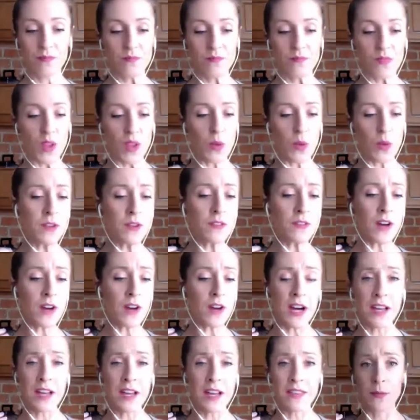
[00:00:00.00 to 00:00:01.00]
We've
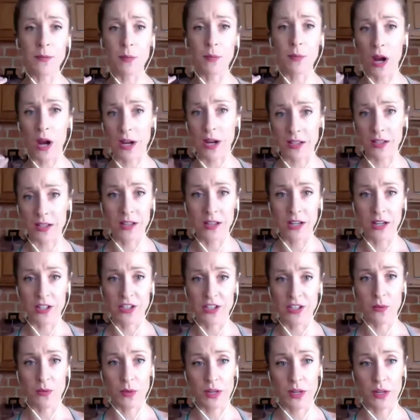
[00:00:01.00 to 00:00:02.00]
got the product launch
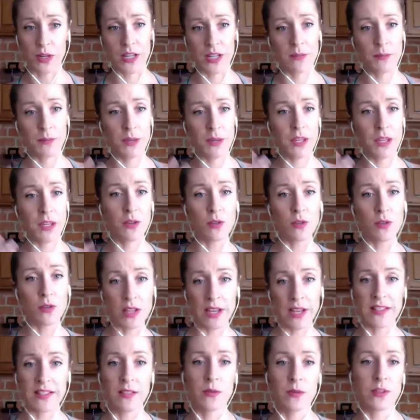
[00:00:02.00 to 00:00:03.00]
that we're going to be
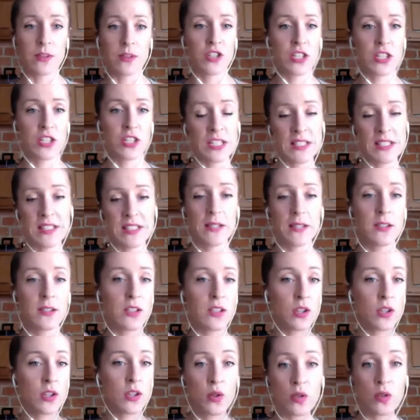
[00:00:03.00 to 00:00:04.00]
utilizing with GTC.
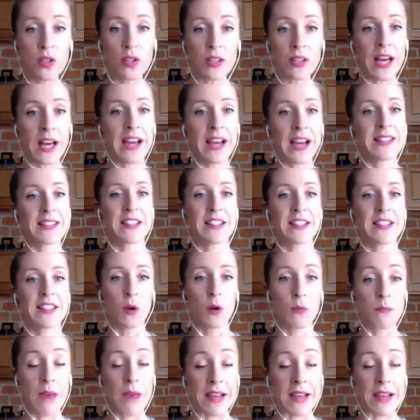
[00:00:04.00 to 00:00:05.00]
Utilize this
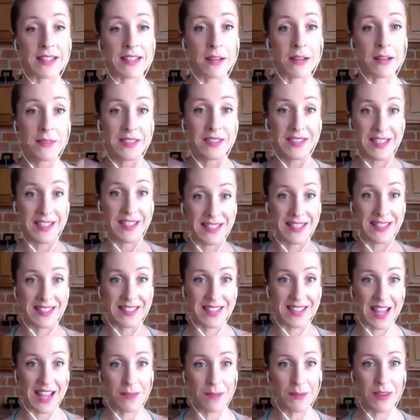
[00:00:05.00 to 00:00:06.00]
momentum, this
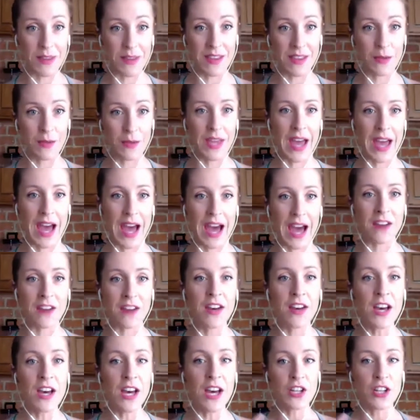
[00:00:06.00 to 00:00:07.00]
excitement that we have
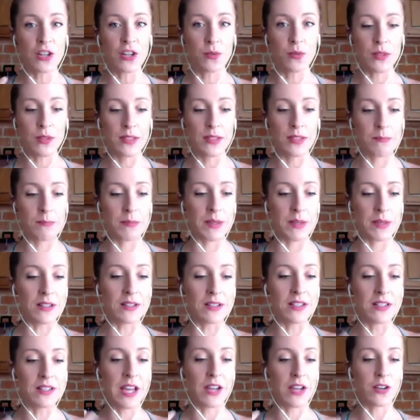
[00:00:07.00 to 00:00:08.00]
to really
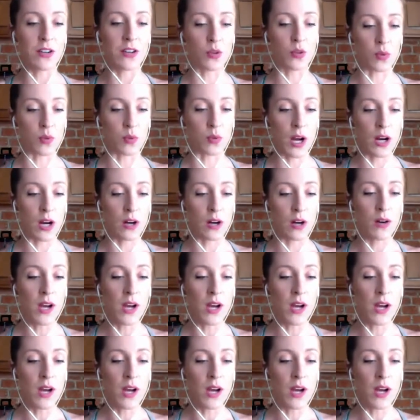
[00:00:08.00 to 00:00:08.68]
build and grow.